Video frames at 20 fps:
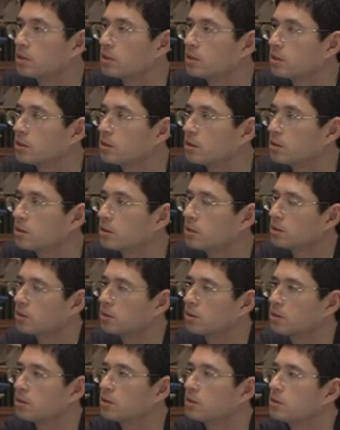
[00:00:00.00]

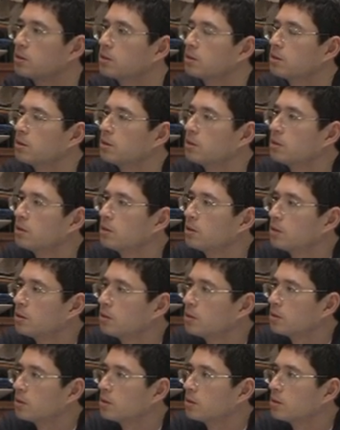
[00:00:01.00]

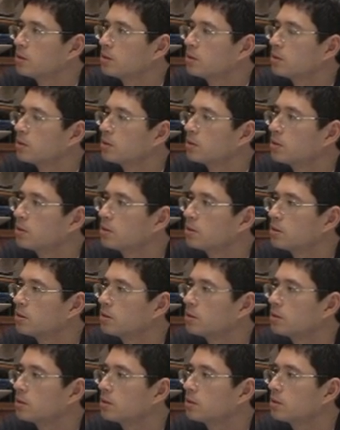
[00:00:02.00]

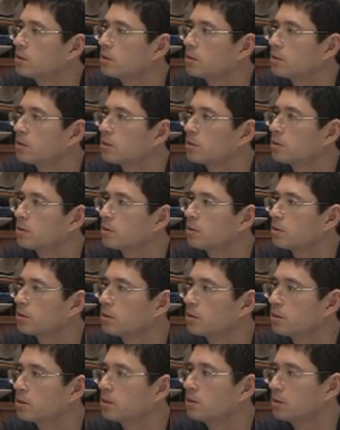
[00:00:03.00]

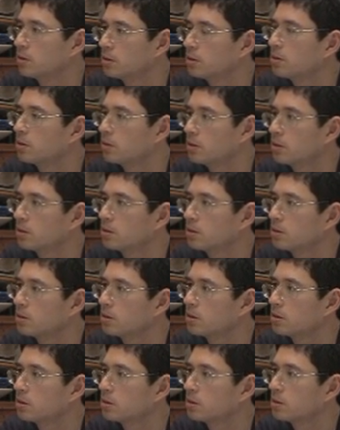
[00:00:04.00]

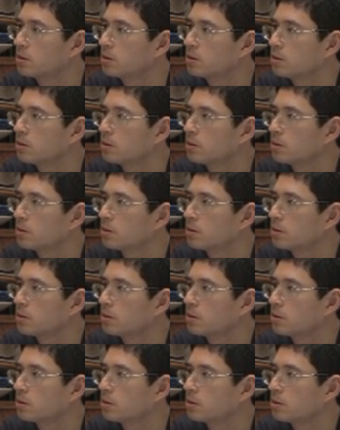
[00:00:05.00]

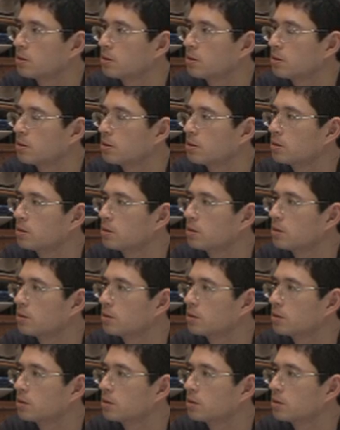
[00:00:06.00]
(not speaking)